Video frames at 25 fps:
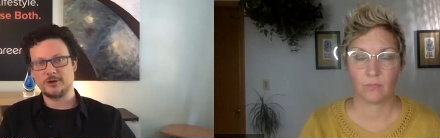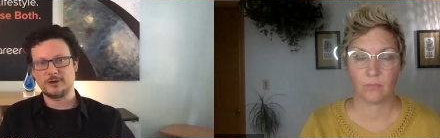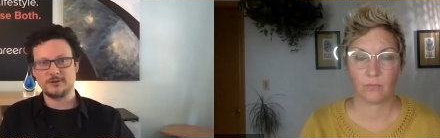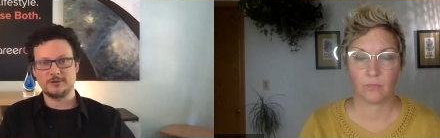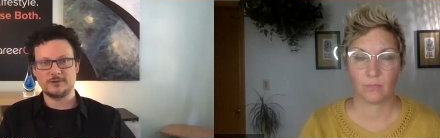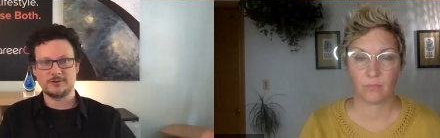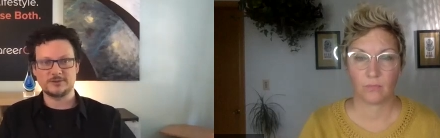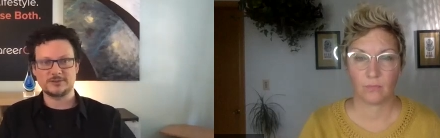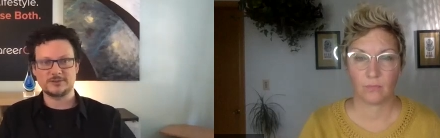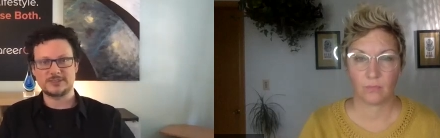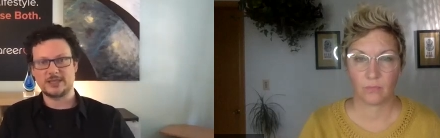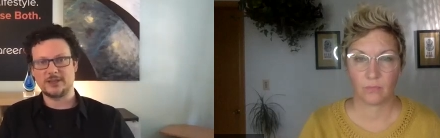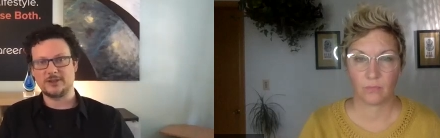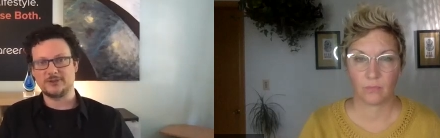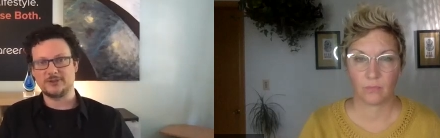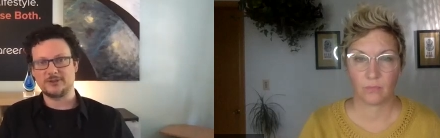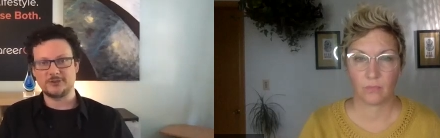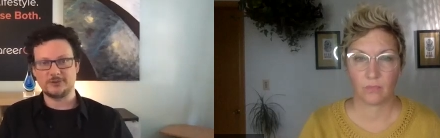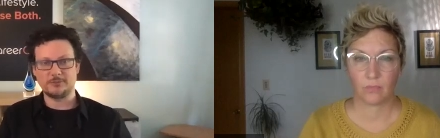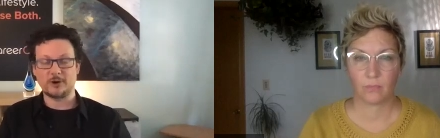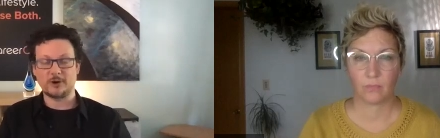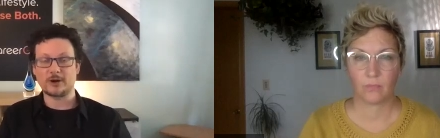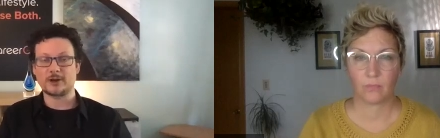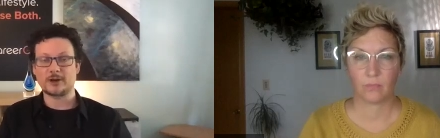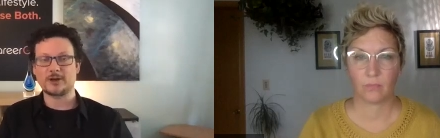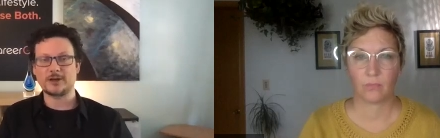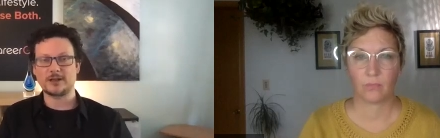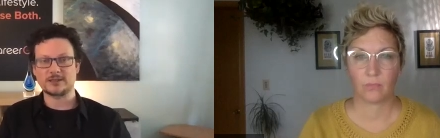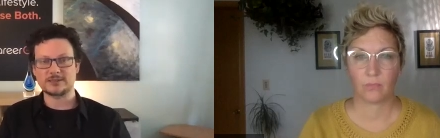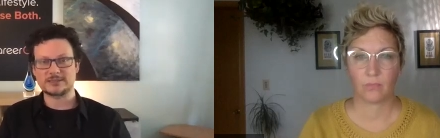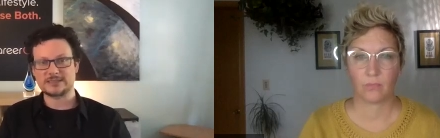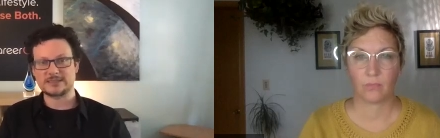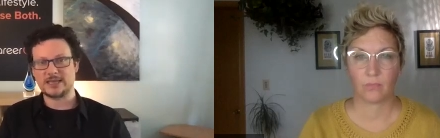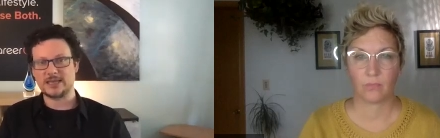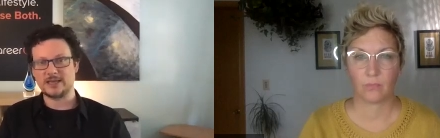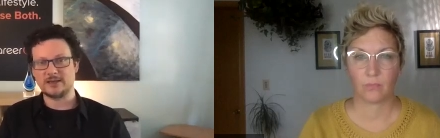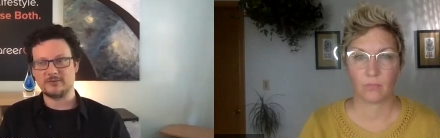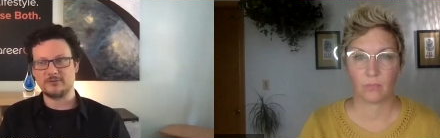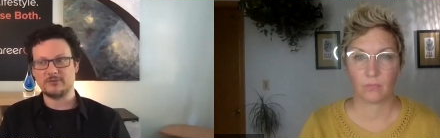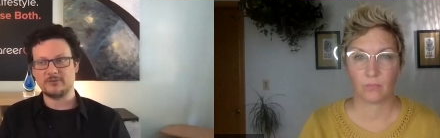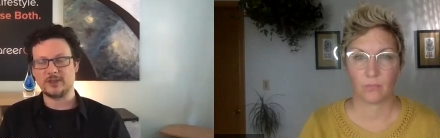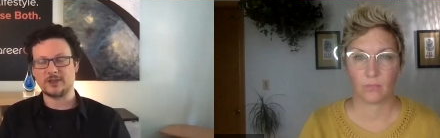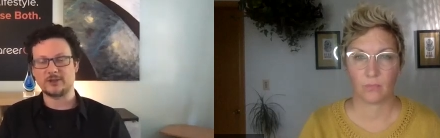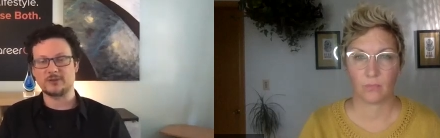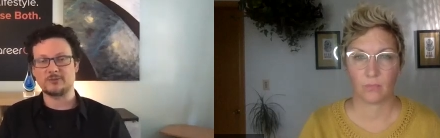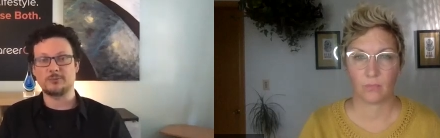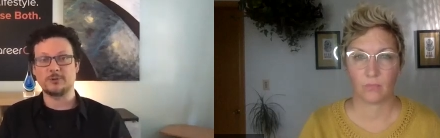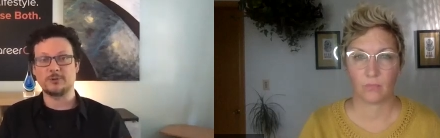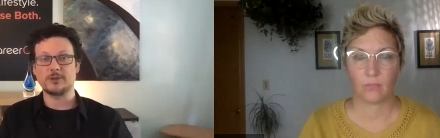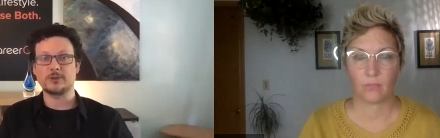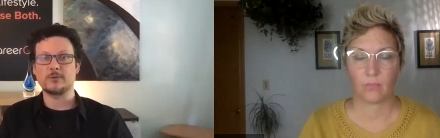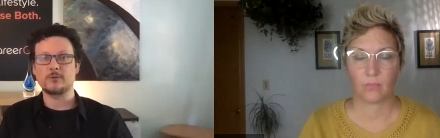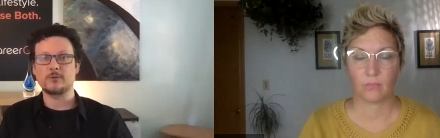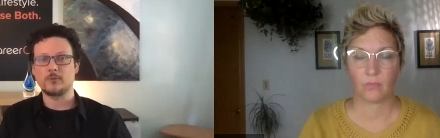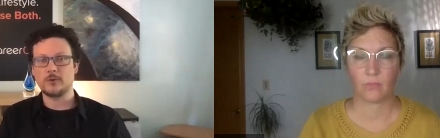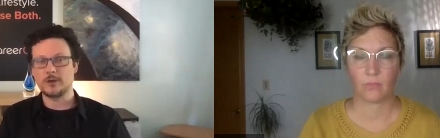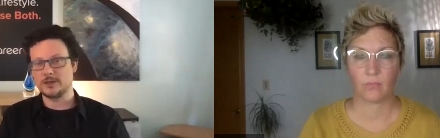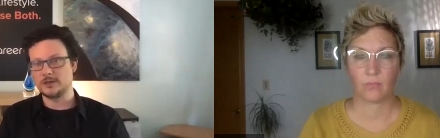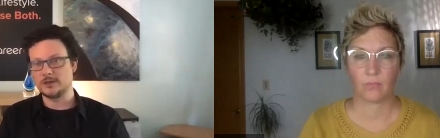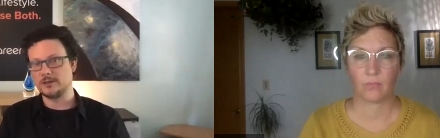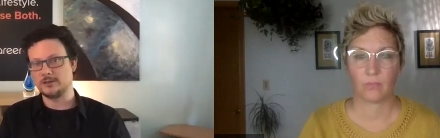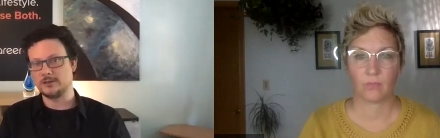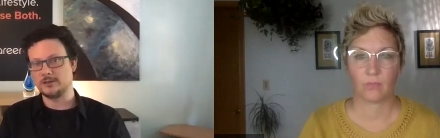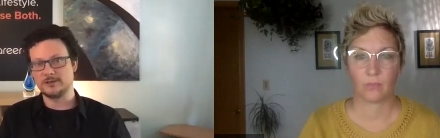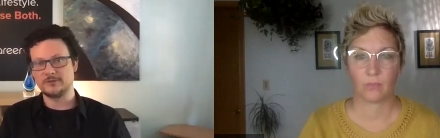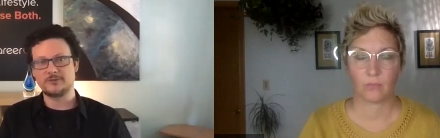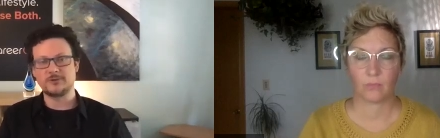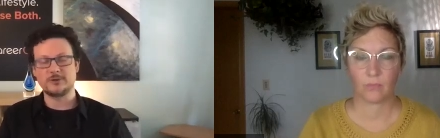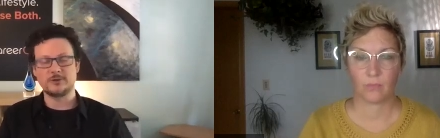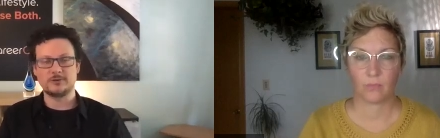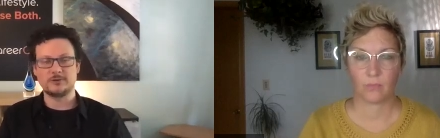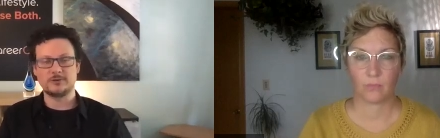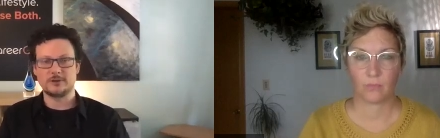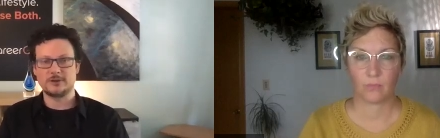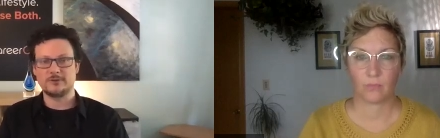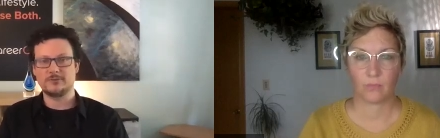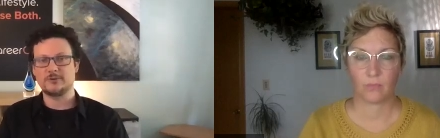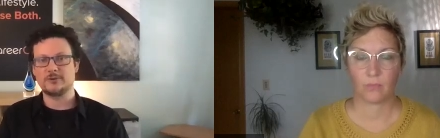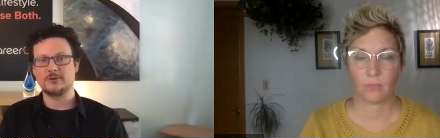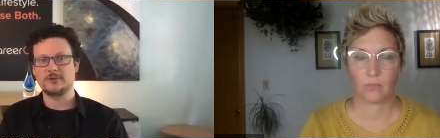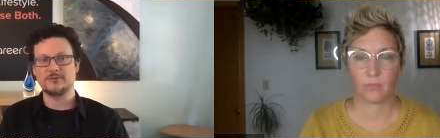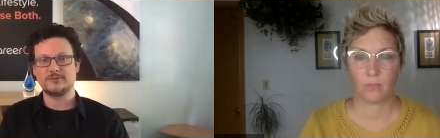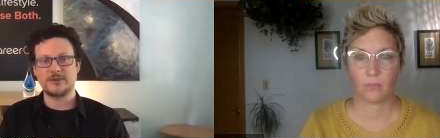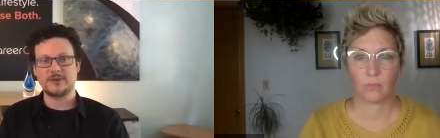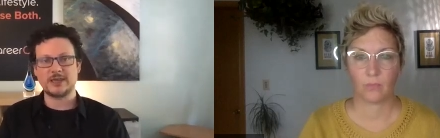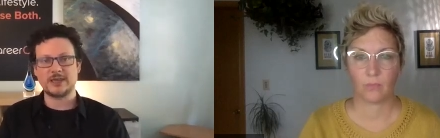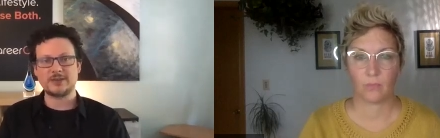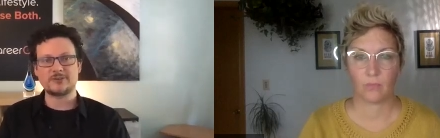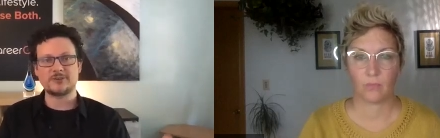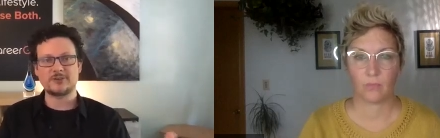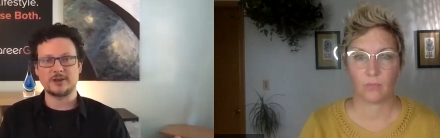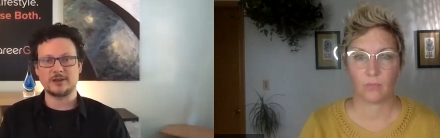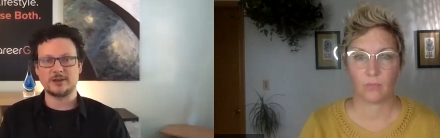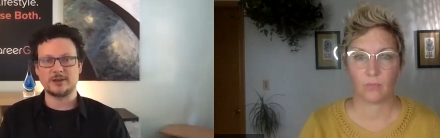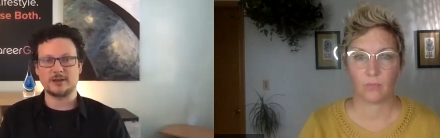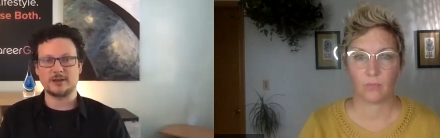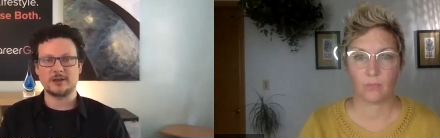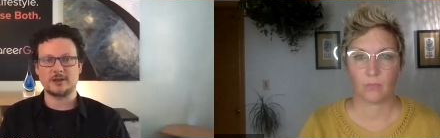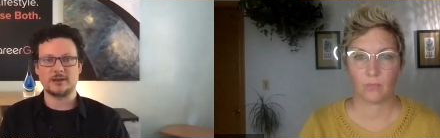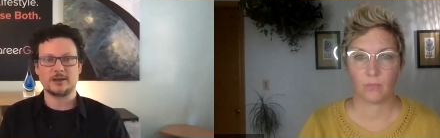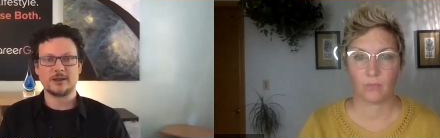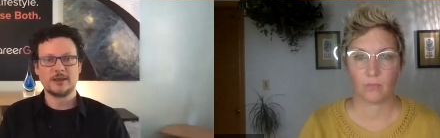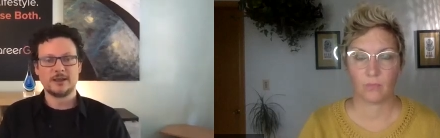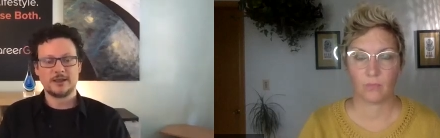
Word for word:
Speaker 1: and sales and marketing side of things, but you will if you invest in it.